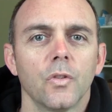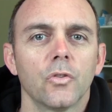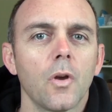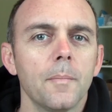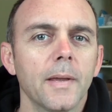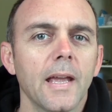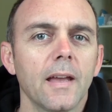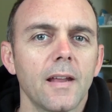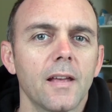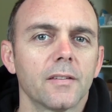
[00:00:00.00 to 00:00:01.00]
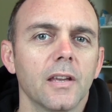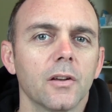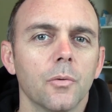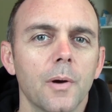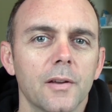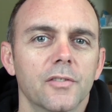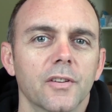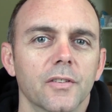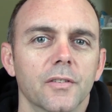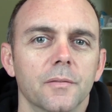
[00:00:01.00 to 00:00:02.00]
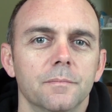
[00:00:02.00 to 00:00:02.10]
So I began asking questions.